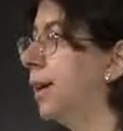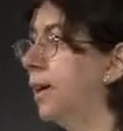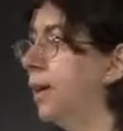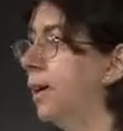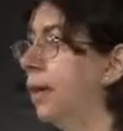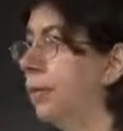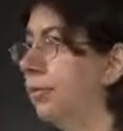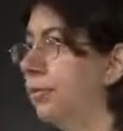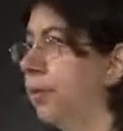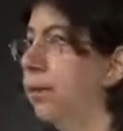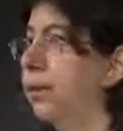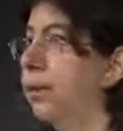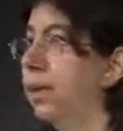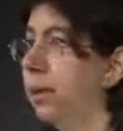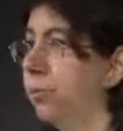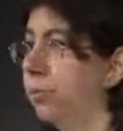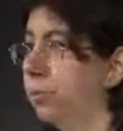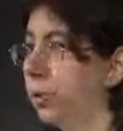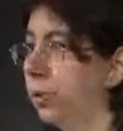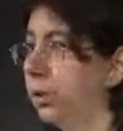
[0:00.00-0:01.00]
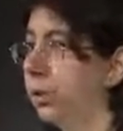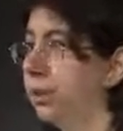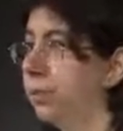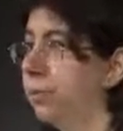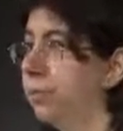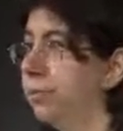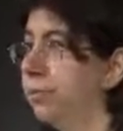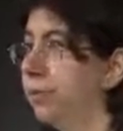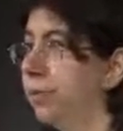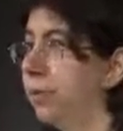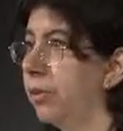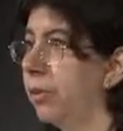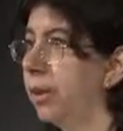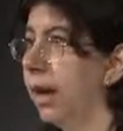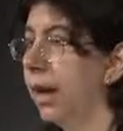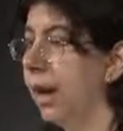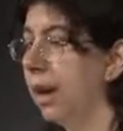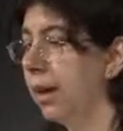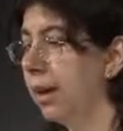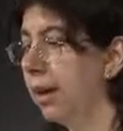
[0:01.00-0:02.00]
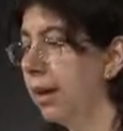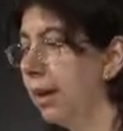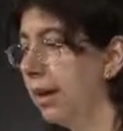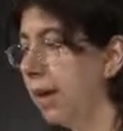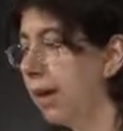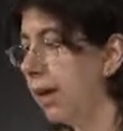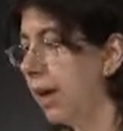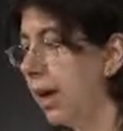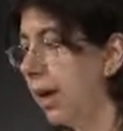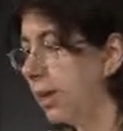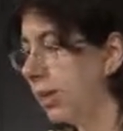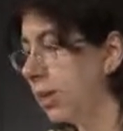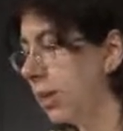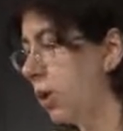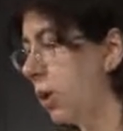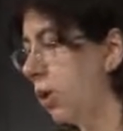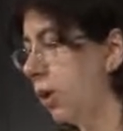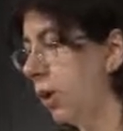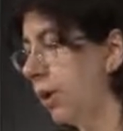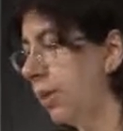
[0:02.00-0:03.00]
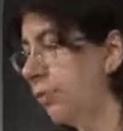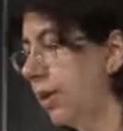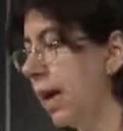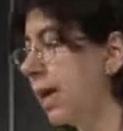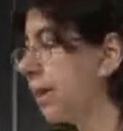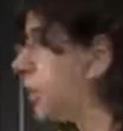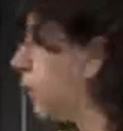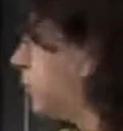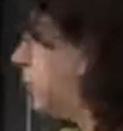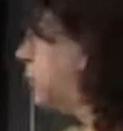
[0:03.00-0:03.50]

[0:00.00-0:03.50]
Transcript: given the input. Okay? And so if that's our